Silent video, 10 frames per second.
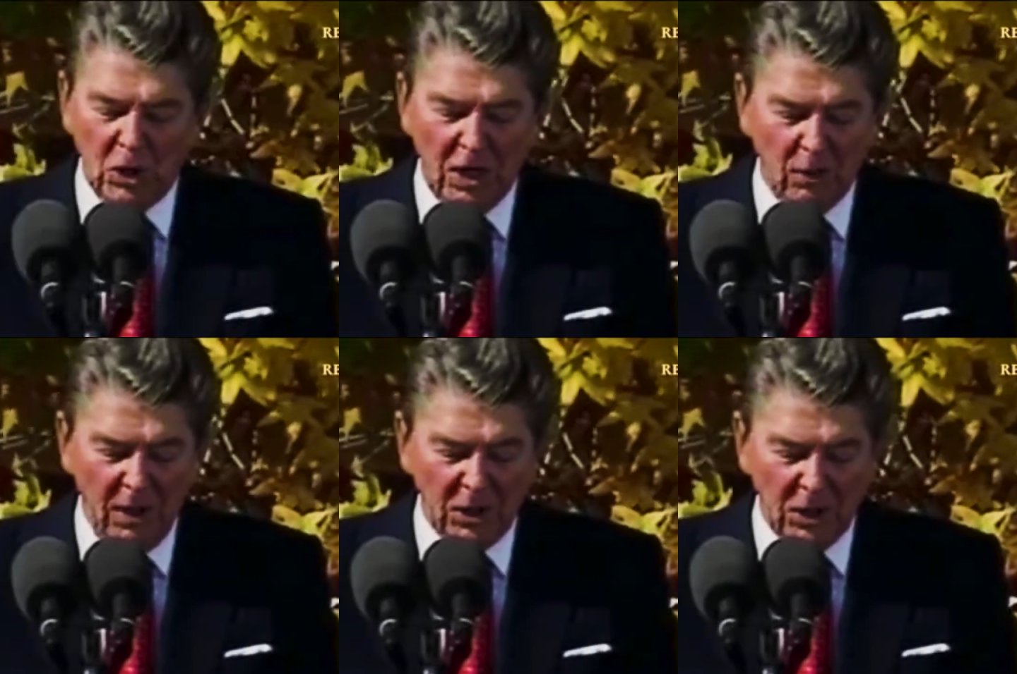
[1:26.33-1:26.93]

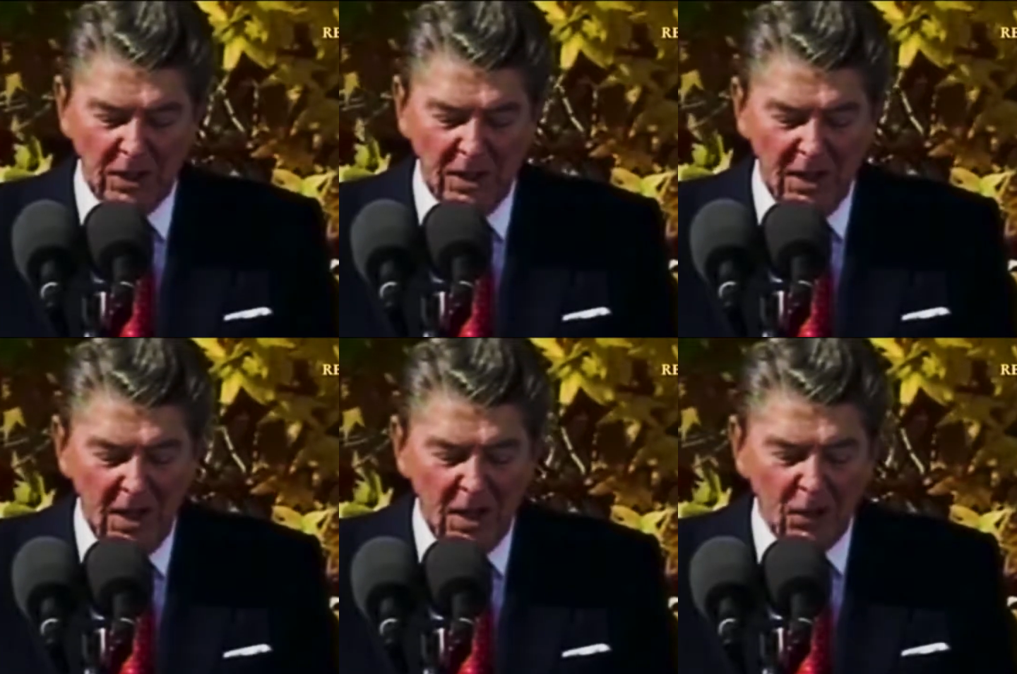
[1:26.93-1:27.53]
generation
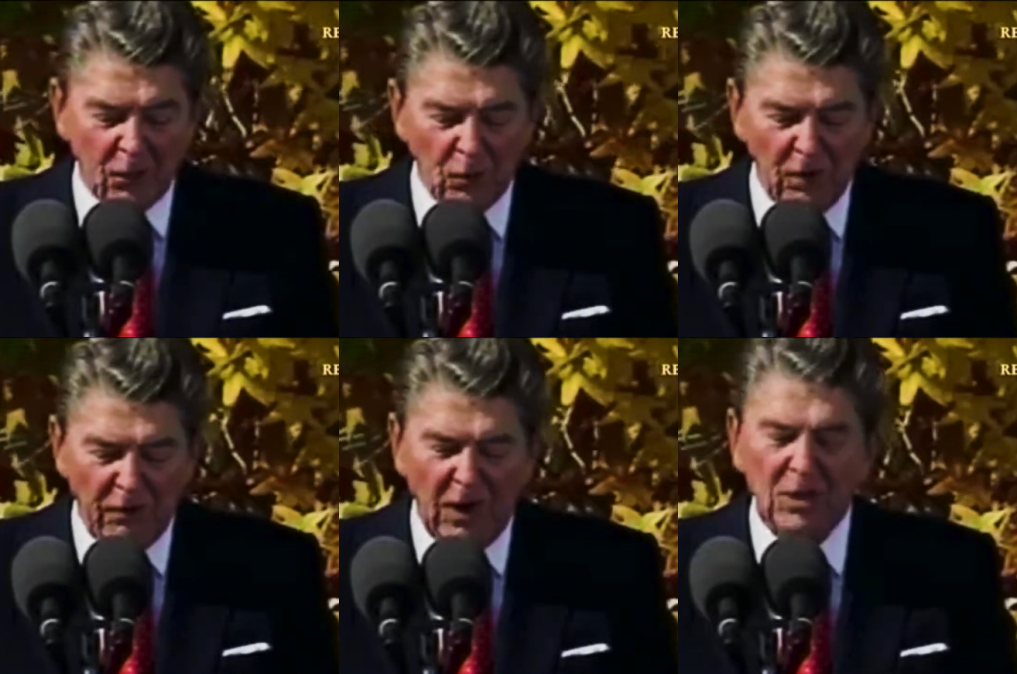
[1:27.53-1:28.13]
through
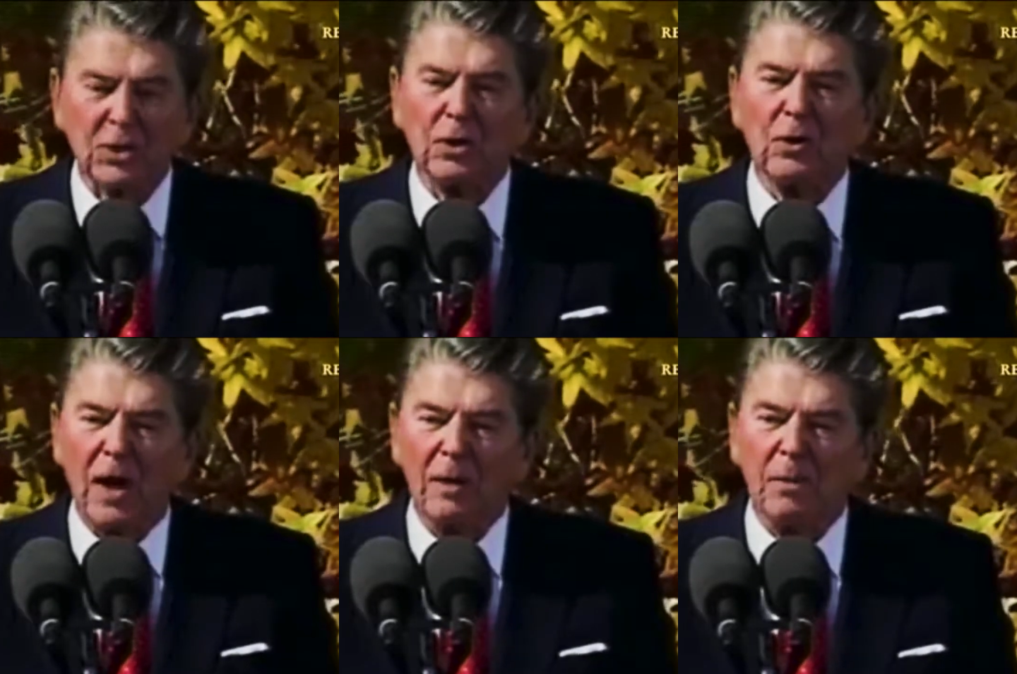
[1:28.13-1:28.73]
the Foster
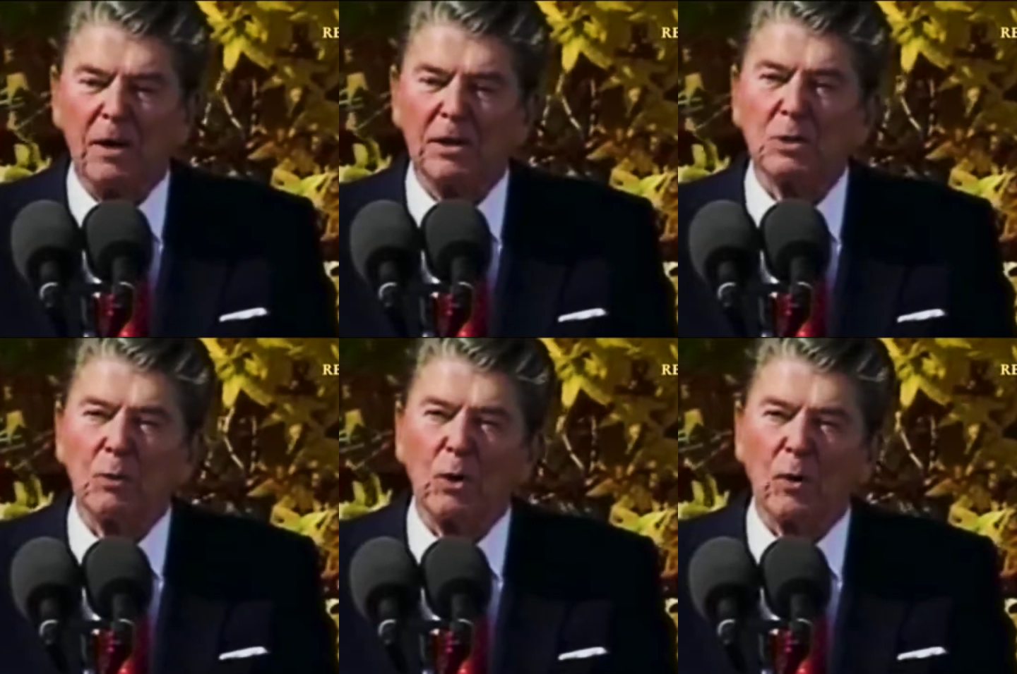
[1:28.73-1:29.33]

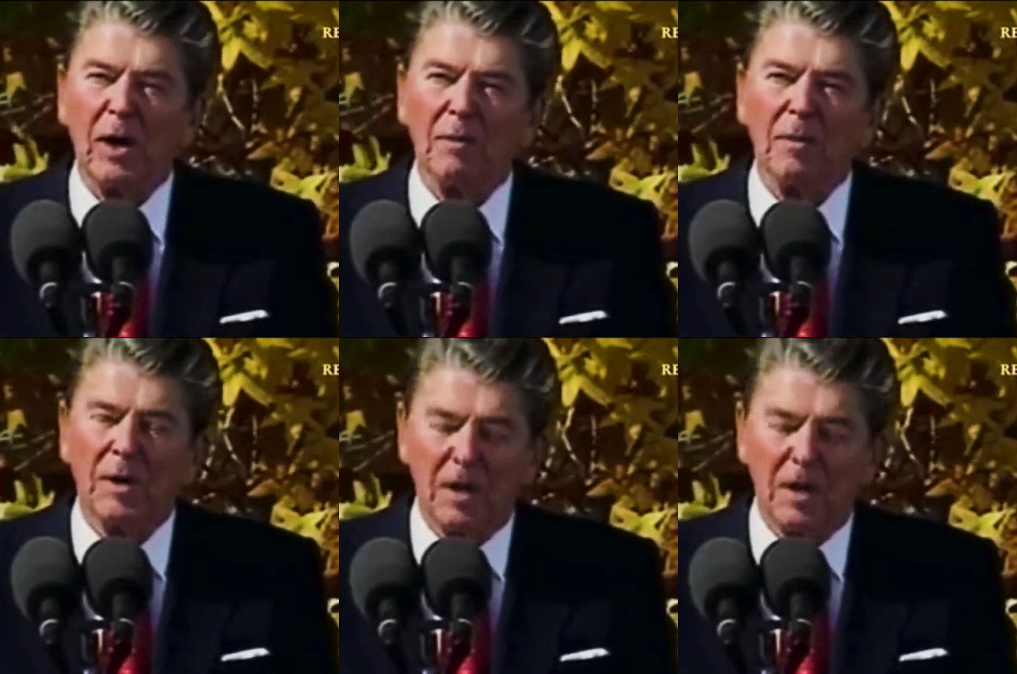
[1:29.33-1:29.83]
Grandparents Program.